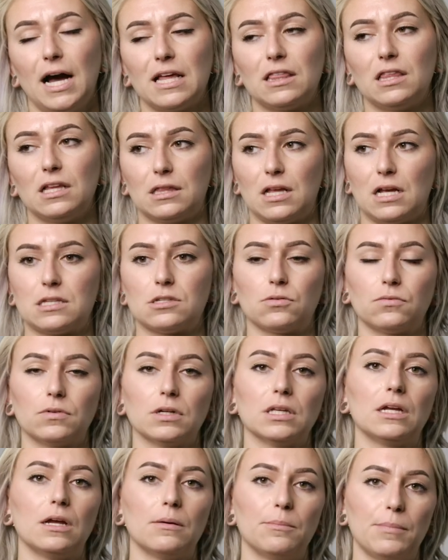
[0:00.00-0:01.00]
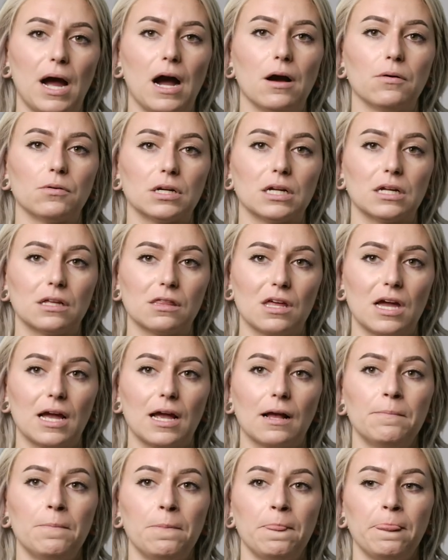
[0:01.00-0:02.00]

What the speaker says: I think that's a really empowering thing.